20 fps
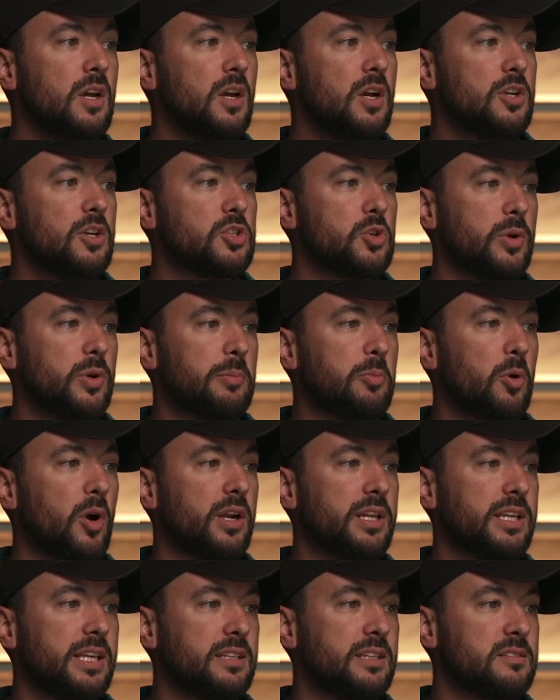So he brought
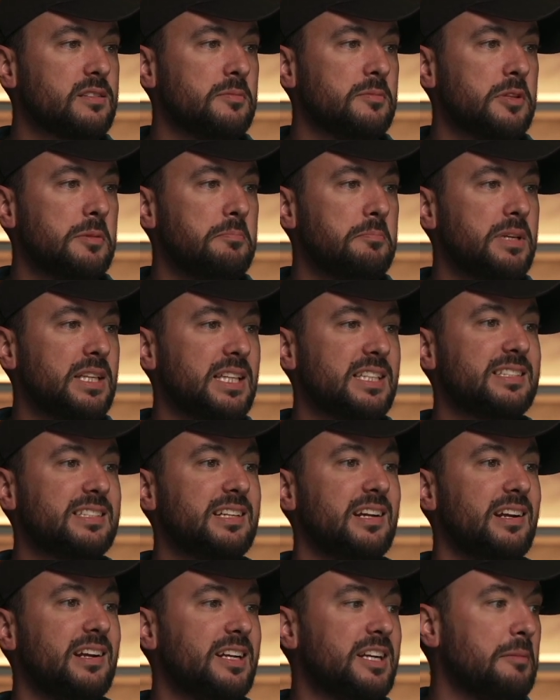against them the
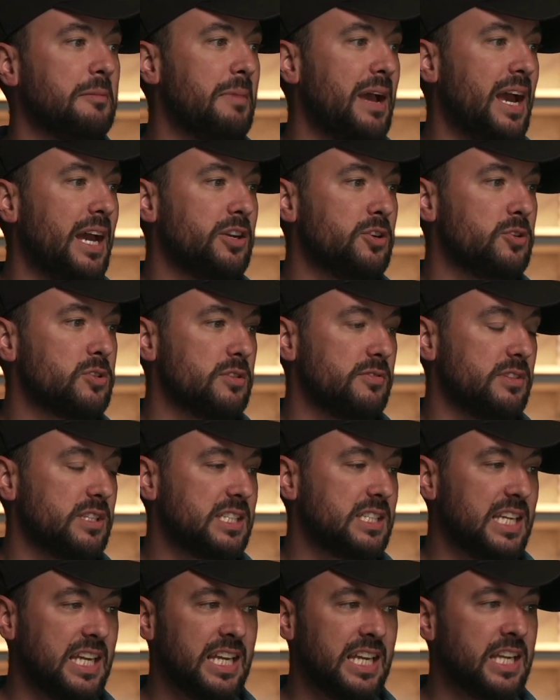military commanders of the
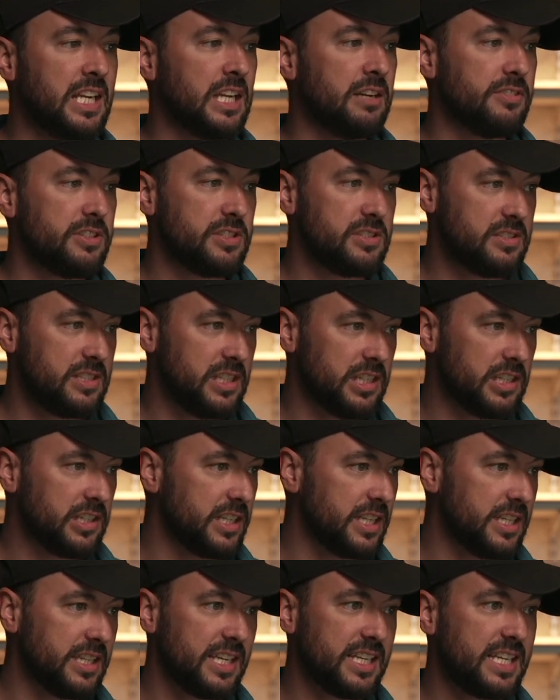king of
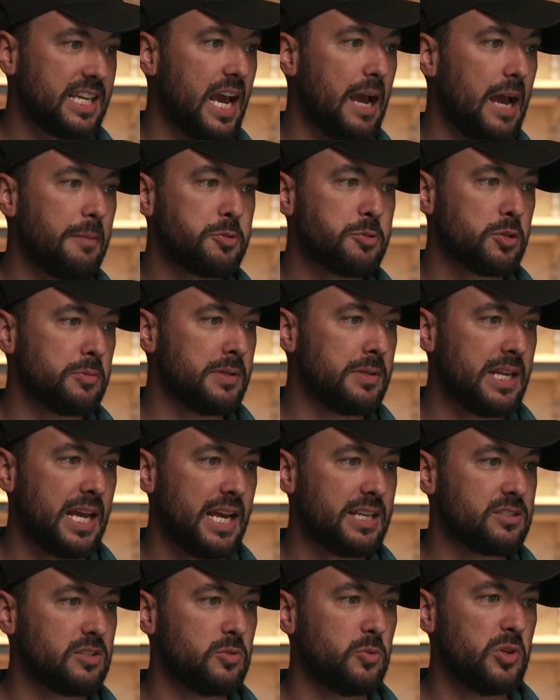Assyria. They captured
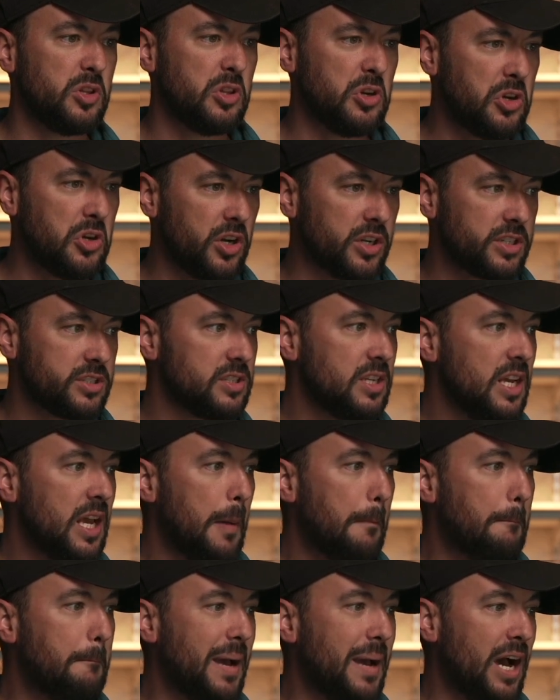Manasseh with hooks,
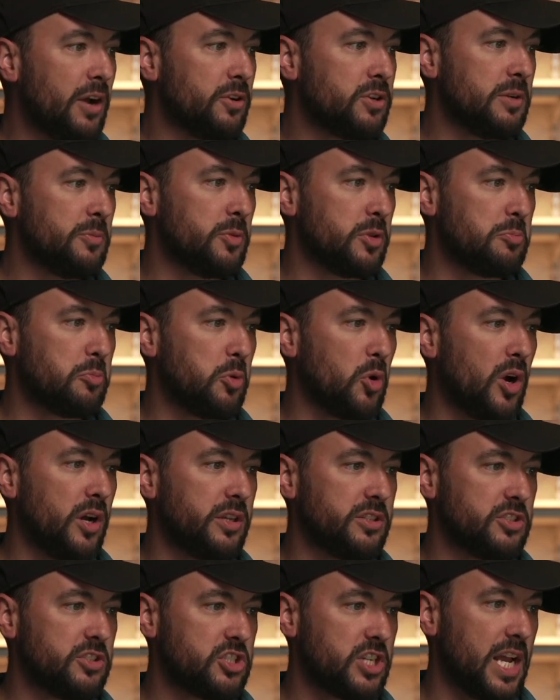bound him with
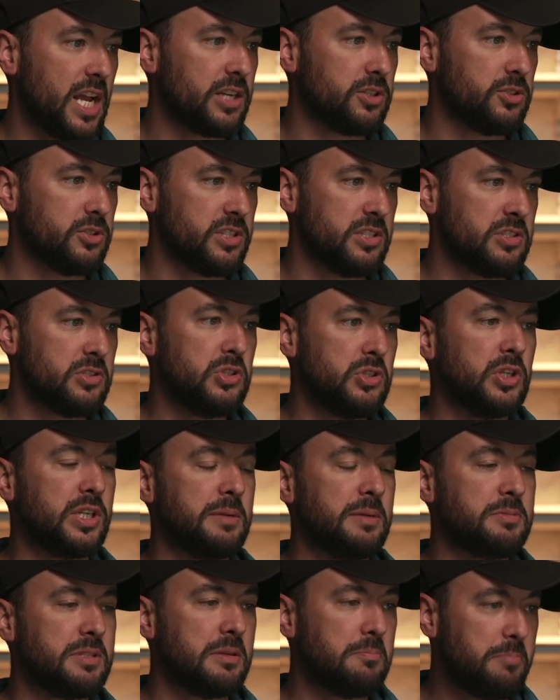bronze shackles, and took
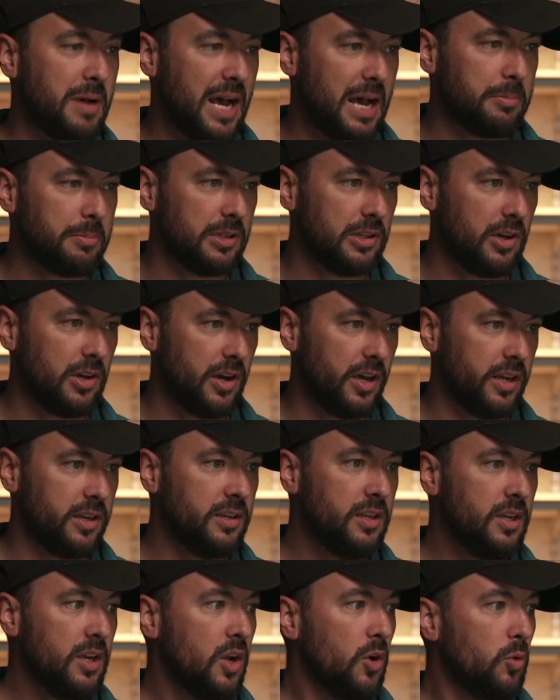him to Babylon.
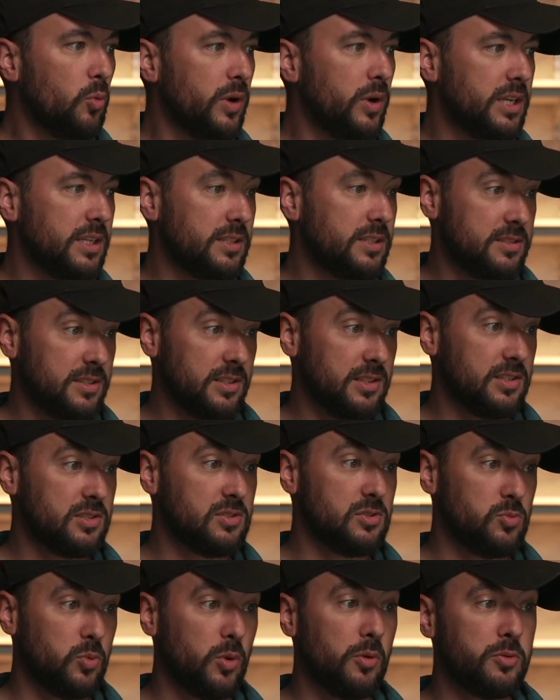This
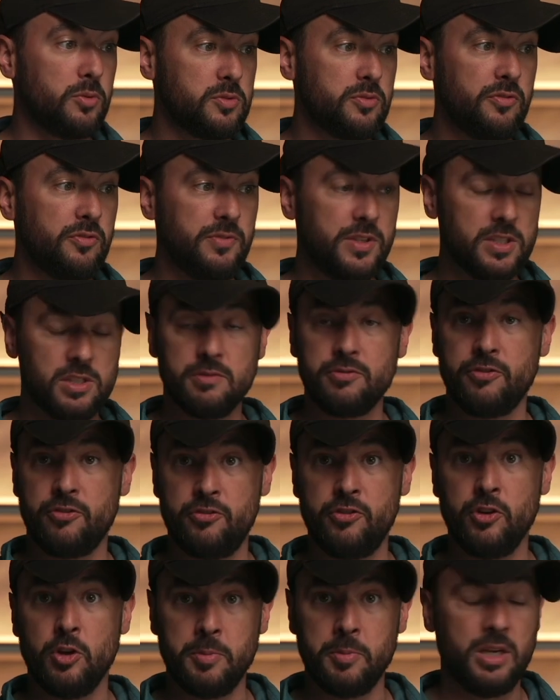is a
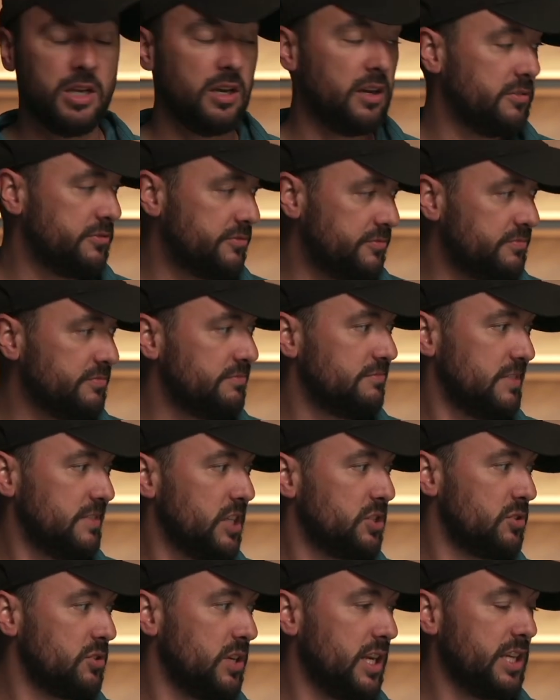fulfillment of
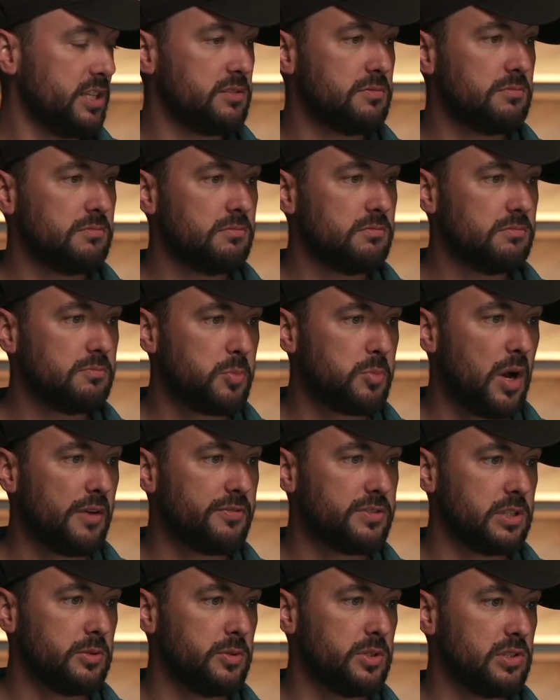yesterday's
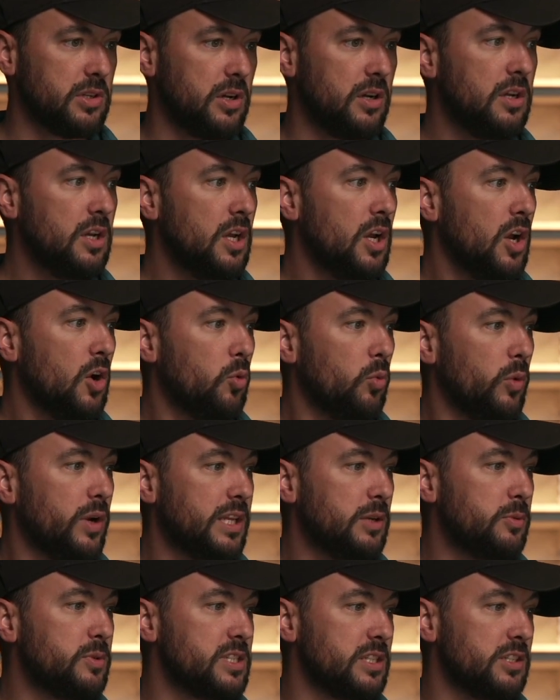prophecy we saw. When
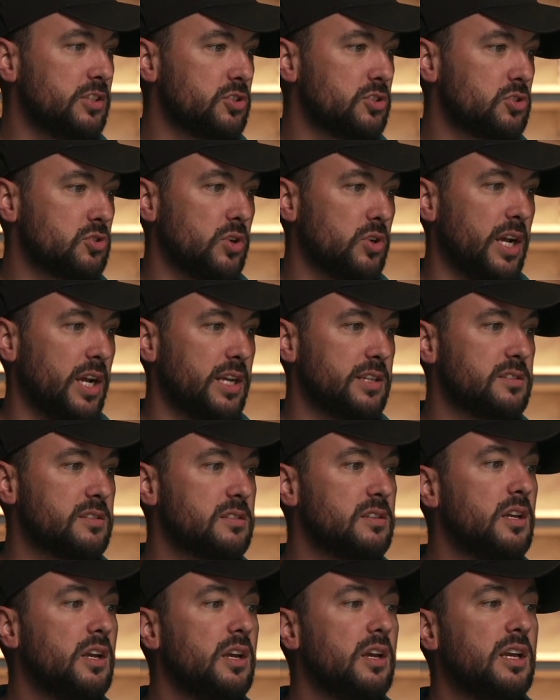he was in distress,
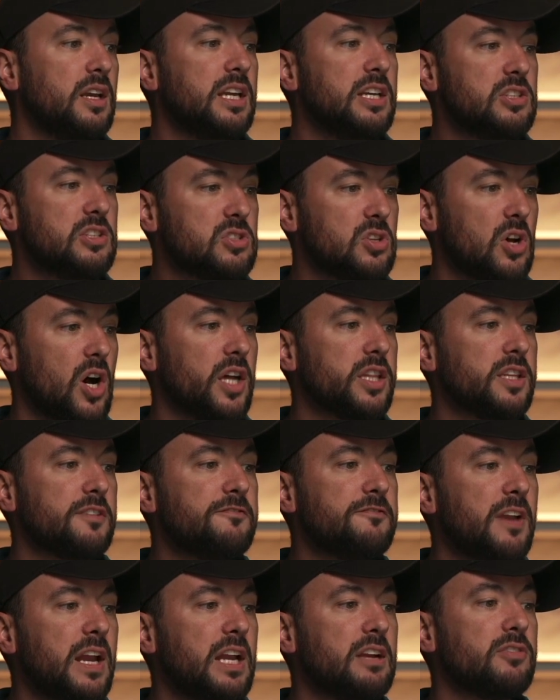he sought the
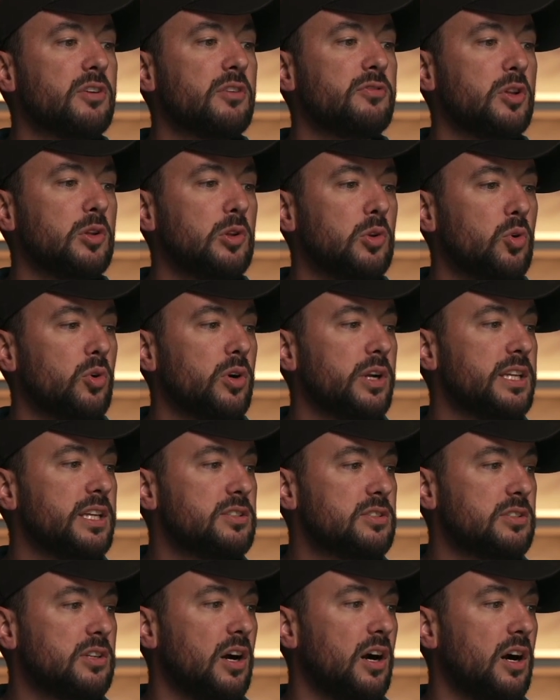favor of the Lord
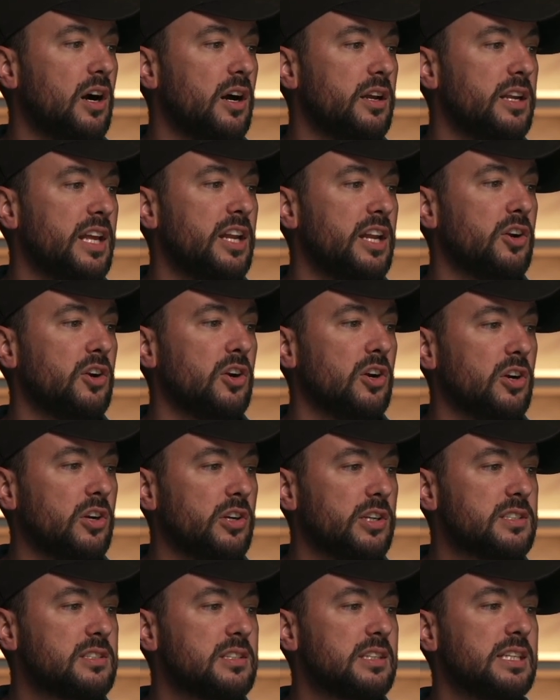his God and
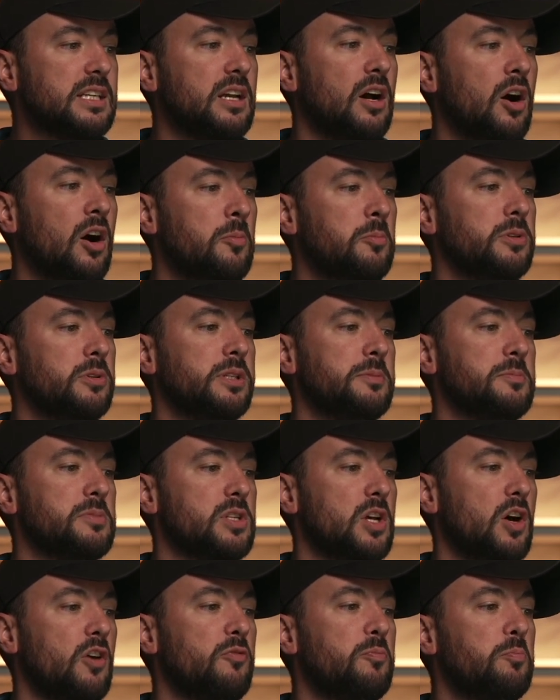earnestly humbled
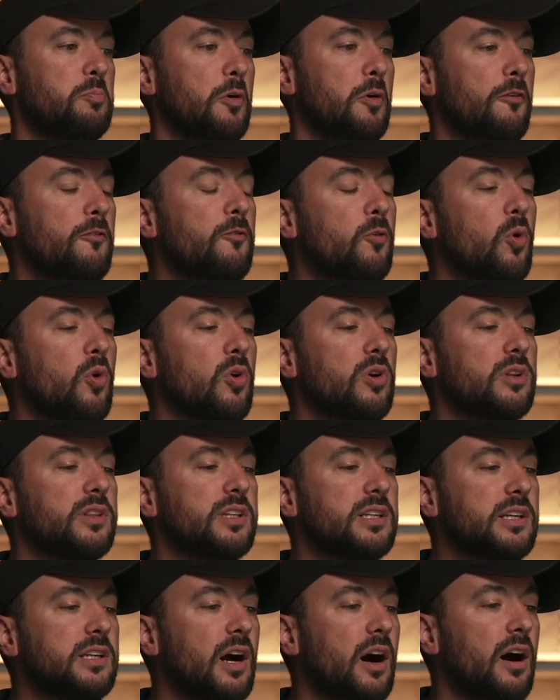himself before the
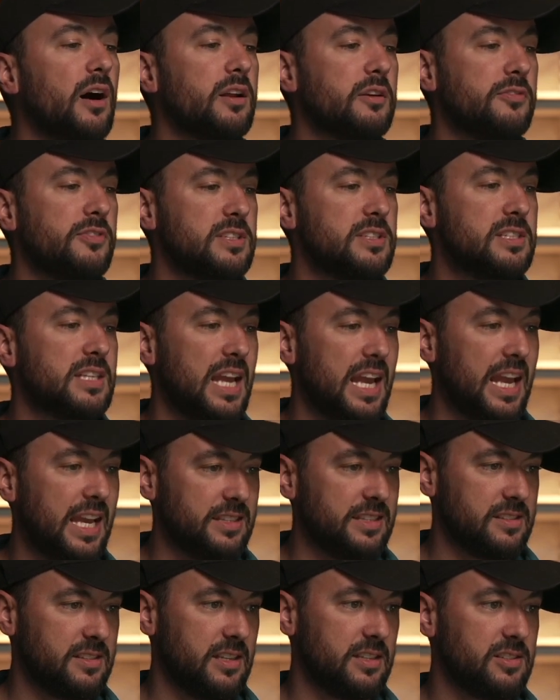God of his
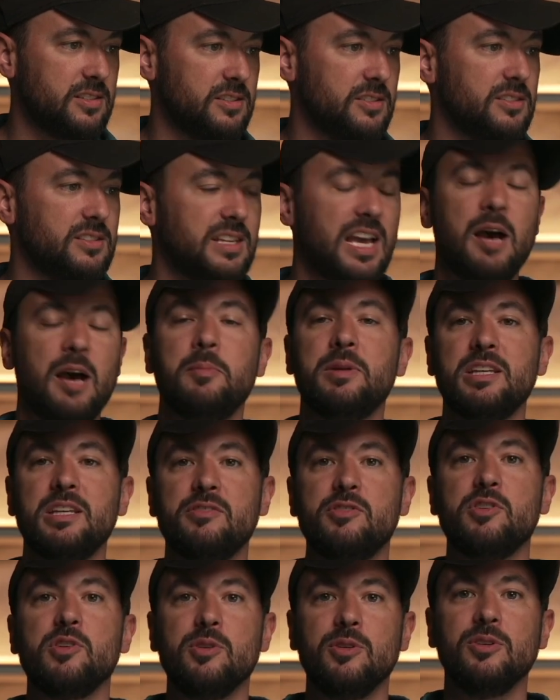ancestors. How many of
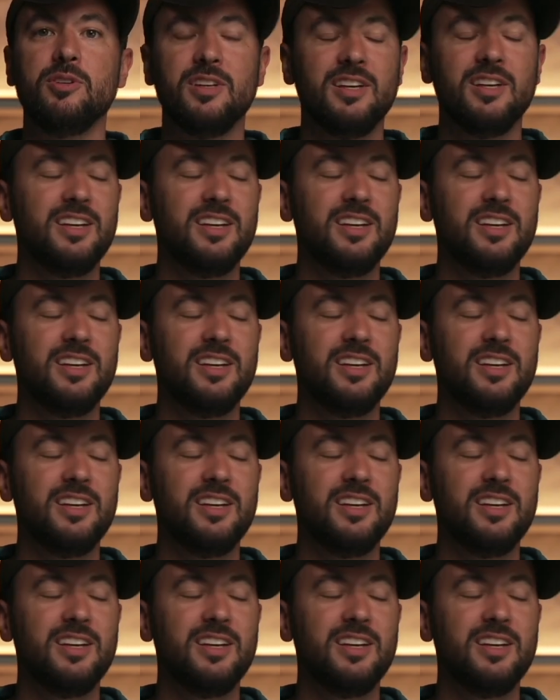you